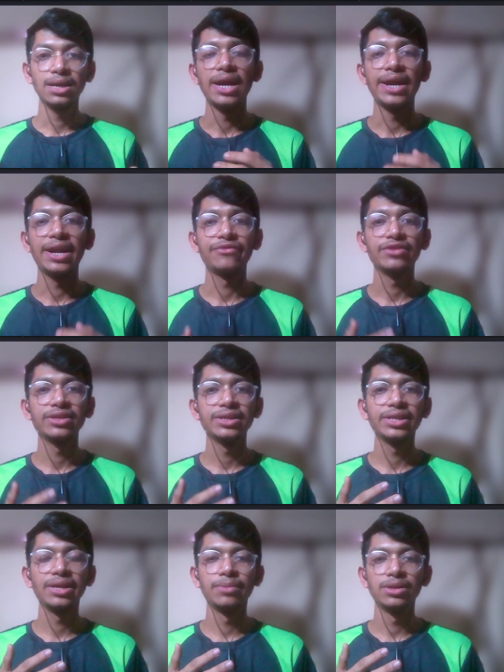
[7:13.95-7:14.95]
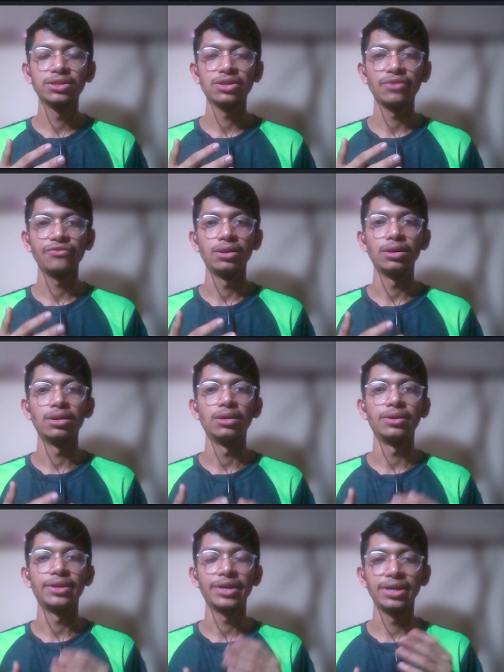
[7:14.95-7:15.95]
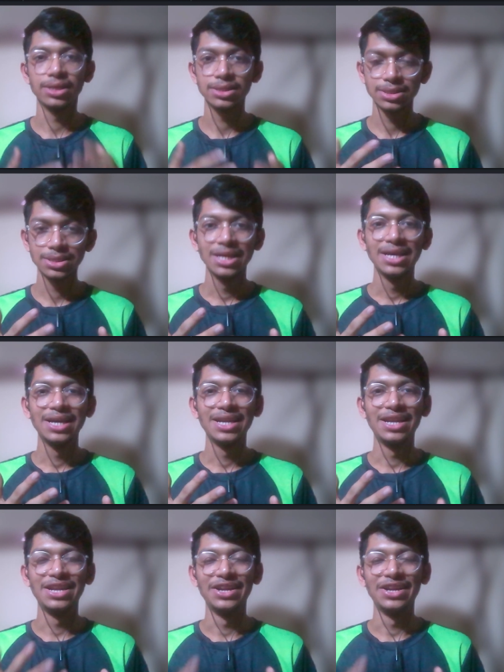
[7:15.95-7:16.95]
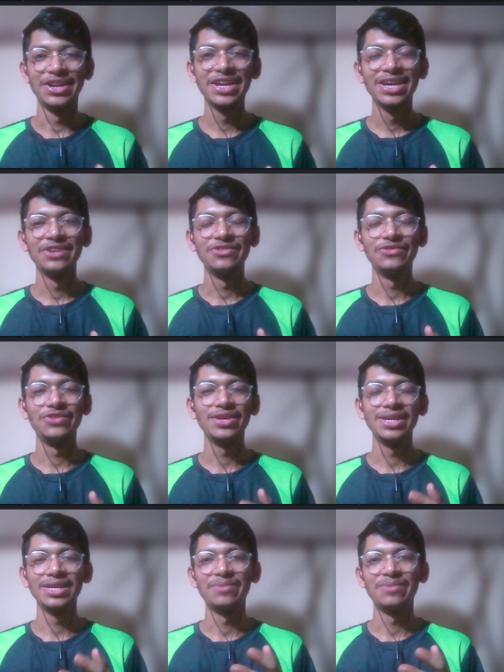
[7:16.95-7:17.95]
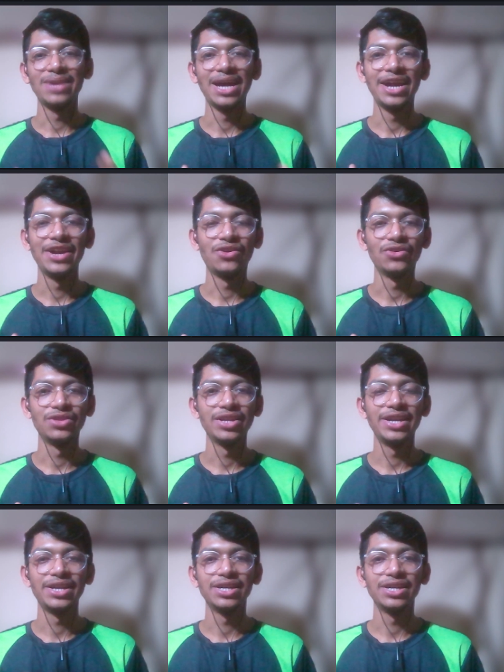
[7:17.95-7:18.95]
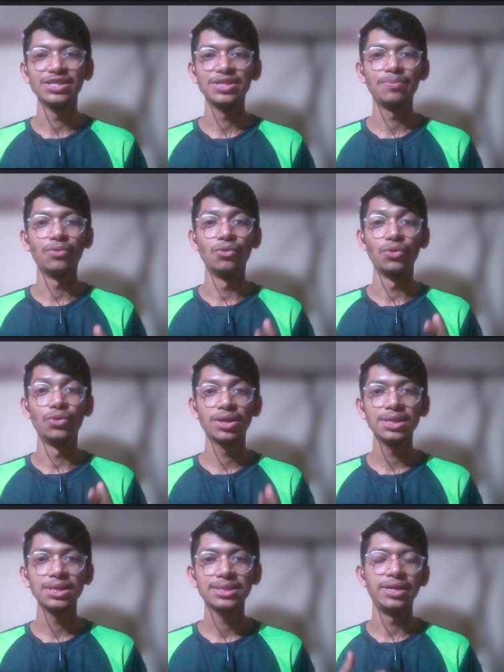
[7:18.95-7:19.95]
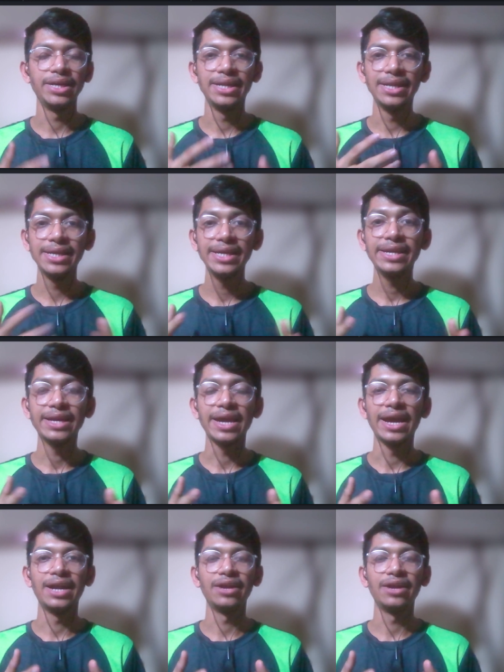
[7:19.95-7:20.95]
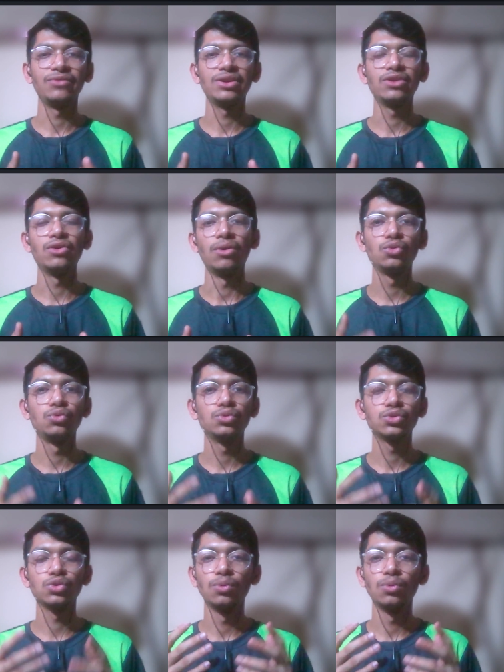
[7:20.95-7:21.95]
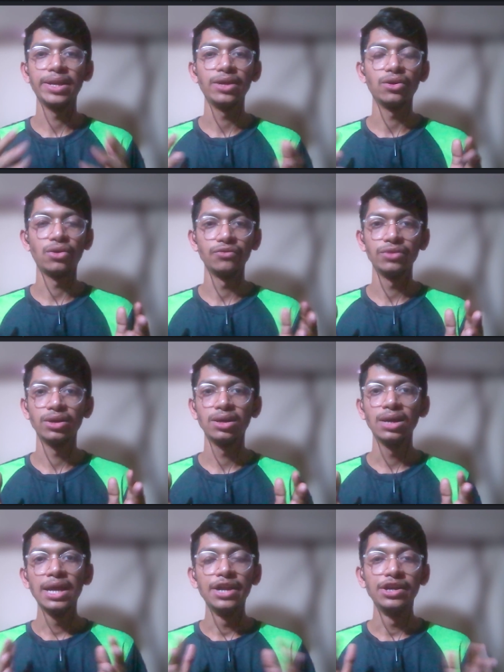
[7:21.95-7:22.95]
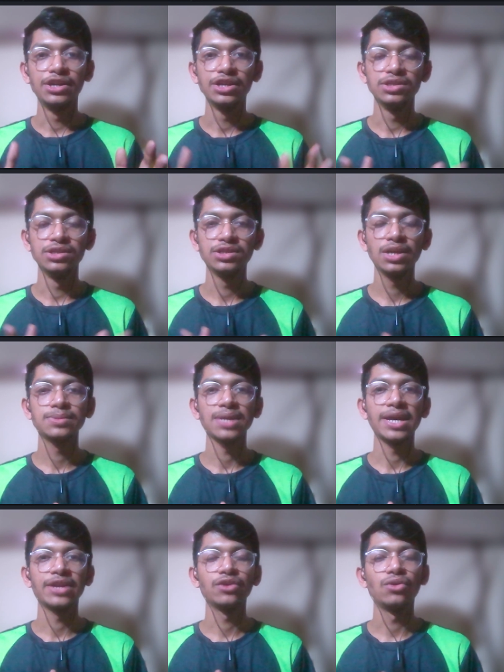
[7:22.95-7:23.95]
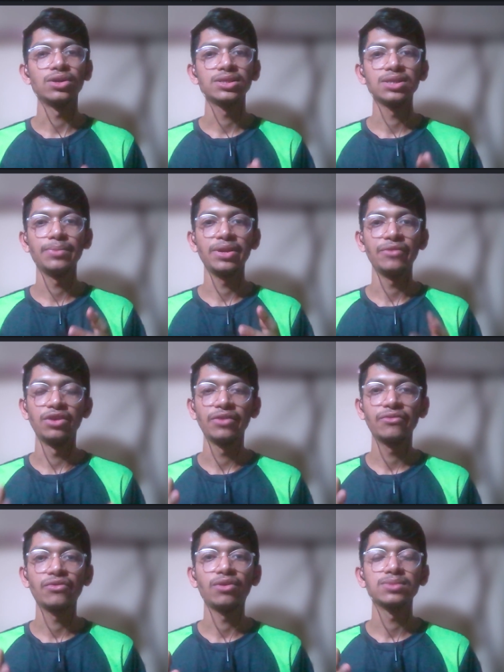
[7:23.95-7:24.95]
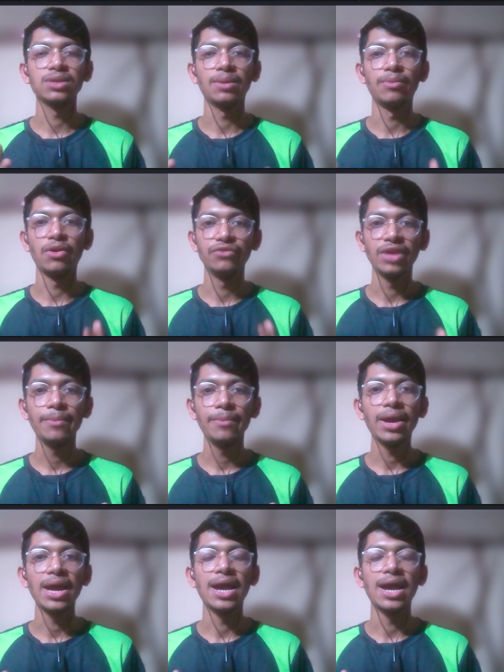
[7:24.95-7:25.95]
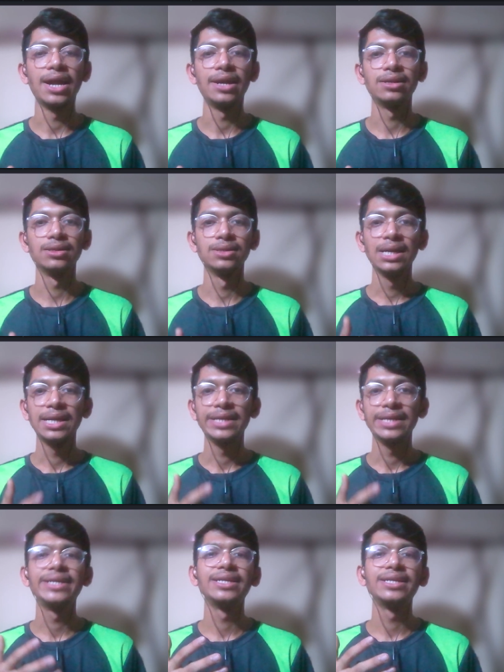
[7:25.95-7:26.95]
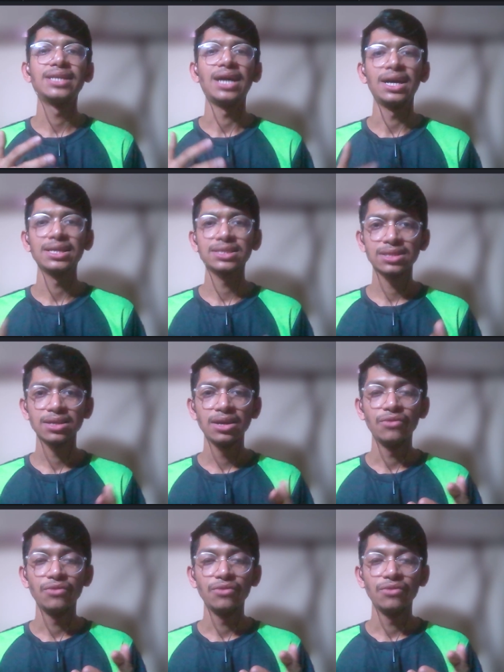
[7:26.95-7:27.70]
And after the three months of uh, rigorous learning, we applied on the internship portals daily, and we got to so many of the internships and got some reward from some of them, and uh, did tasks